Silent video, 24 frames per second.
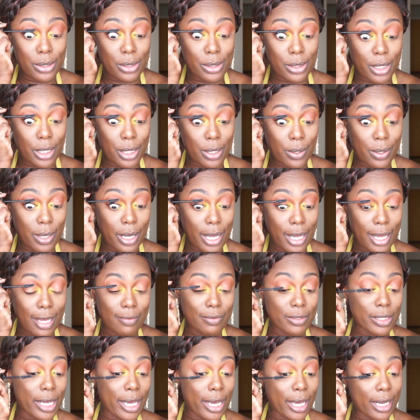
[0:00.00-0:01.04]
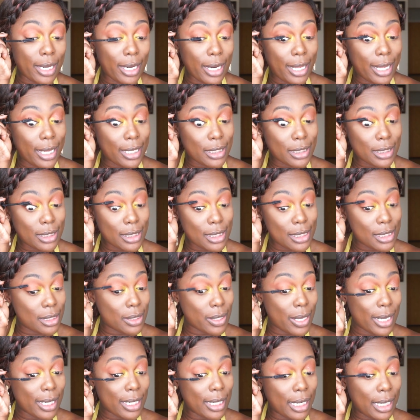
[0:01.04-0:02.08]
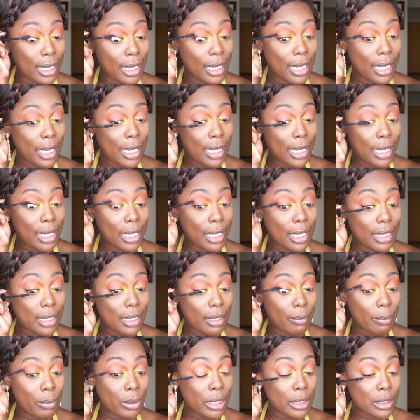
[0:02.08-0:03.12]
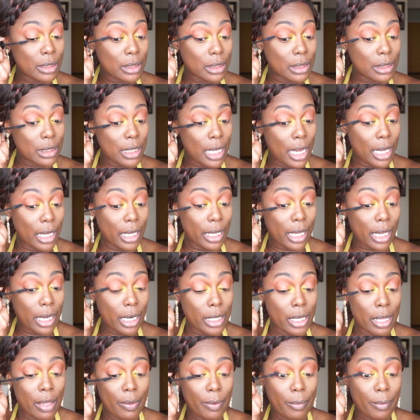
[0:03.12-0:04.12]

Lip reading: so I have to add lashes so I can get them pictures taken.